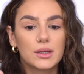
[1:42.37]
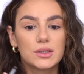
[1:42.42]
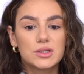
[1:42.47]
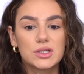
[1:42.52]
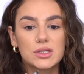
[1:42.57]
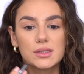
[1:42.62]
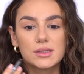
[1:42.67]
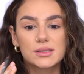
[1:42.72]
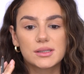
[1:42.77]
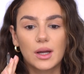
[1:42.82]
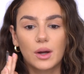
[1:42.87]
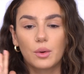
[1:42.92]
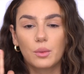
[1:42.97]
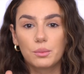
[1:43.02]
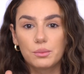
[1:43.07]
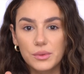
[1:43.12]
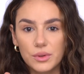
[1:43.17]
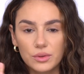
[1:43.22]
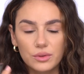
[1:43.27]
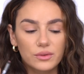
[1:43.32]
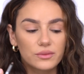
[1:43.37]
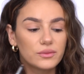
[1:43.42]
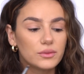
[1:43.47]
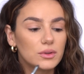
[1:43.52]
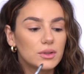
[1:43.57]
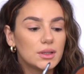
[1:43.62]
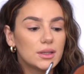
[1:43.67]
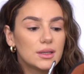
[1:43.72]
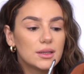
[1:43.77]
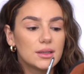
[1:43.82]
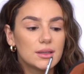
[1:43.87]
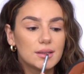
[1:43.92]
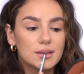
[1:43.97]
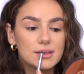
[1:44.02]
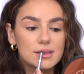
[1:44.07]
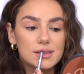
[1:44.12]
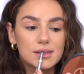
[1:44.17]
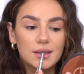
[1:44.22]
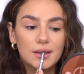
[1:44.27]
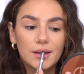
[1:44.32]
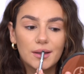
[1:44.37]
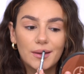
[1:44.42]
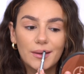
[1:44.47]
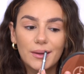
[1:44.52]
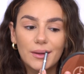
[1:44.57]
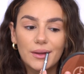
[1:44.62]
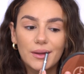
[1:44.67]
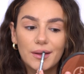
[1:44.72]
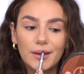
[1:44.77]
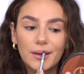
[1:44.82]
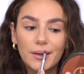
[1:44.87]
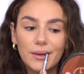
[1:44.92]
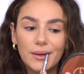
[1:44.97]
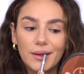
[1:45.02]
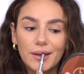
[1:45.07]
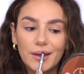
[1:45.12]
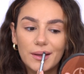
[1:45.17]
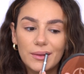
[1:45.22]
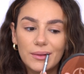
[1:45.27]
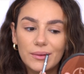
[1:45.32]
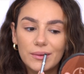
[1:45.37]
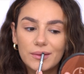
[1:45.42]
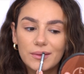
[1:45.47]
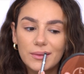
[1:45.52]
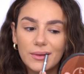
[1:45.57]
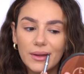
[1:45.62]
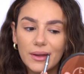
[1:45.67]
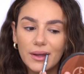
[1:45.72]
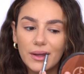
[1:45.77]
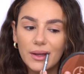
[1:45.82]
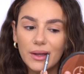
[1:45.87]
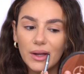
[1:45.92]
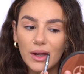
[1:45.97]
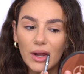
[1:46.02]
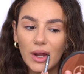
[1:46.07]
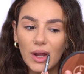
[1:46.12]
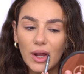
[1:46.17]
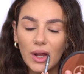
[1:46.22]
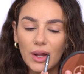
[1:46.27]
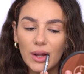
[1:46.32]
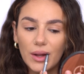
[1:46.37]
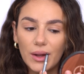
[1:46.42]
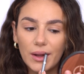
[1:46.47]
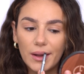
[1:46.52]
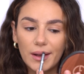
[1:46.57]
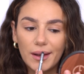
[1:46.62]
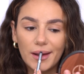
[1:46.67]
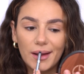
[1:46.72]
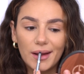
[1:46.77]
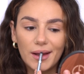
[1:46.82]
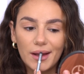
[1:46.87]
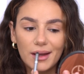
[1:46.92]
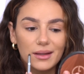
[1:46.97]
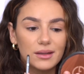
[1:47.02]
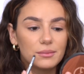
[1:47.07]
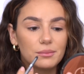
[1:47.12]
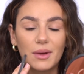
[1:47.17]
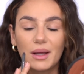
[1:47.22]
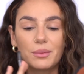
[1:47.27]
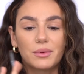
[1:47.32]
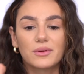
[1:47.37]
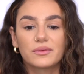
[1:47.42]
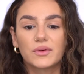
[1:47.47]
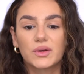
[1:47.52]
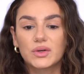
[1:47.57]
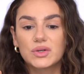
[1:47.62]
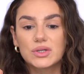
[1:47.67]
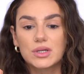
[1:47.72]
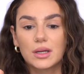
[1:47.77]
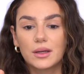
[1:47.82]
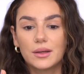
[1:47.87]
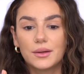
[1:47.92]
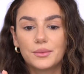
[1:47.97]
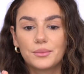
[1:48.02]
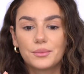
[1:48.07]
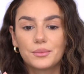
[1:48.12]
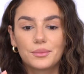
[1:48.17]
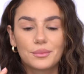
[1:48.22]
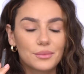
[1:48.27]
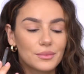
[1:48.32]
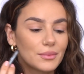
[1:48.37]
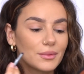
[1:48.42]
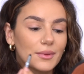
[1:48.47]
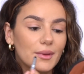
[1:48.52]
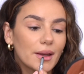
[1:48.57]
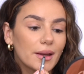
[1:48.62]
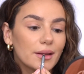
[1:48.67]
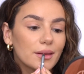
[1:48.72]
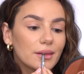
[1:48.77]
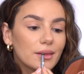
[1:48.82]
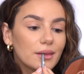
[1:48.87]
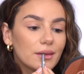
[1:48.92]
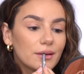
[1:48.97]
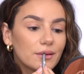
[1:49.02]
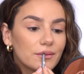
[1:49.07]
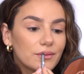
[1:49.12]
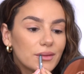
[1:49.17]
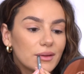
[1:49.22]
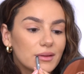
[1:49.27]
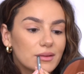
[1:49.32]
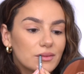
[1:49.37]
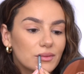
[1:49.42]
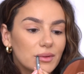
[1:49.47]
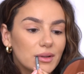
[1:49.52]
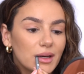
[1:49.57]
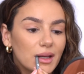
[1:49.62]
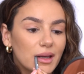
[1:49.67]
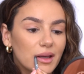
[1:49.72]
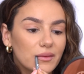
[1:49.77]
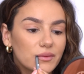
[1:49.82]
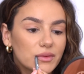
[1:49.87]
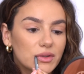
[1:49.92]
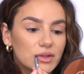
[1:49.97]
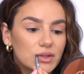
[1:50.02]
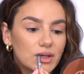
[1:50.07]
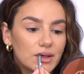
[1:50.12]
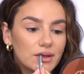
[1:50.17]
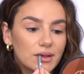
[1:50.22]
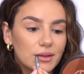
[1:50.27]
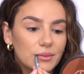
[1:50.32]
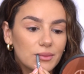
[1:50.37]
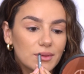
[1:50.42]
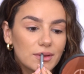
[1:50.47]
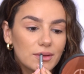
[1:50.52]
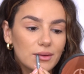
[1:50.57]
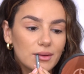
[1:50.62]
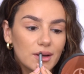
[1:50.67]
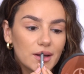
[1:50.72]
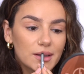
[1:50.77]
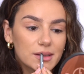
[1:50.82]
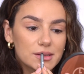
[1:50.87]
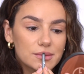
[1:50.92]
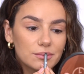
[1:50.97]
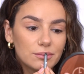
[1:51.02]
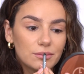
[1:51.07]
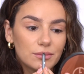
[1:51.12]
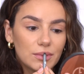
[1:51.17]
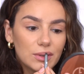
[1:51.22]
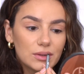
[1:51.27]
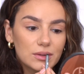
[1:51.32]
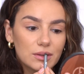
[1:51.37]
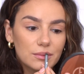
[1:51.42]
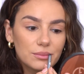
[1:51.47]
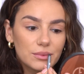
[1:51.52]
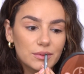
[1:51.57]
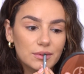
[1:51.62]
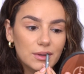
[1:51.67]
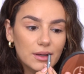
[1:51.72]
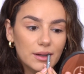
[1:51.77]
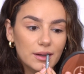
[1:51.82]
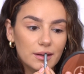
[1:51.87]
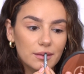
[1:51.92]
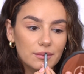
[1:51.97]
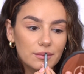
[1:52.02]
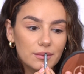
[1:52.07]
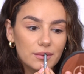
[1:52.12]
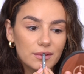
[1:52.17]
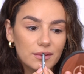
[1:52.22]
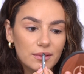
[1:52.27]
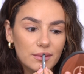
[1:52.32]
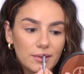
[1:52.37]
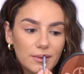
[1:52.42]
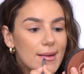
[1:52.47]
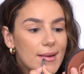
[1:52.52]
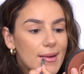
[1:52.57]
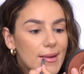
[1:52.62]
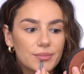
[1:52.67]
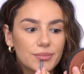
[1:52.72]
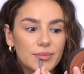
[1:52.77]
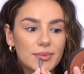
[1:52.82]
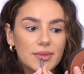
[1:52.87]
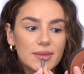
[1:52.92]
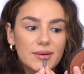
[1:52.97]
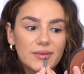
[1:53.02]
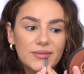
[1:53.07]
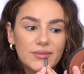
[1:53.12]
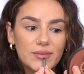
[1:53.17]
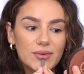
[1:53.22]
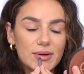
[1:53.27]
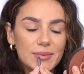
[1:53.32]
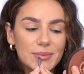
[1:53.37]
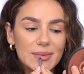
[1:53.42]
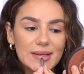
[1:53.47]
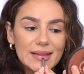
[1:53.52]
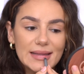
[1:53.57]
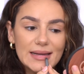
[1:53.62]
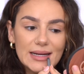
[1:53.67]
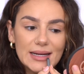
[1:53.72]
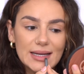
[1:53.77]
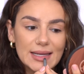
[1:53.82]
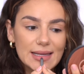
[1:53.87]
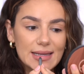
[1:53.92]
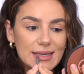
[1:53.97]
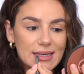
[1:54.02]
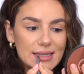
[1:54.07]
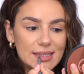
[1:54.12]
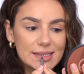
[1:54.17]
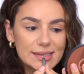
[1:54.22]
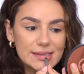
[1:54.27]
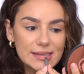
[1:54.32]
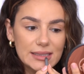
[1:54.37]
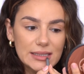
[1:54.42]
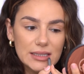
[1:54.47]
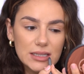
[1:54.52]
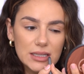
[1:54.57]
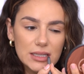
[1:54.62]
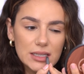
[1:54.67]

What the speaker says: just how beautiful it is. It looks like my perfect shade. I love this one. I have shared it with you guys multiple times. The formula is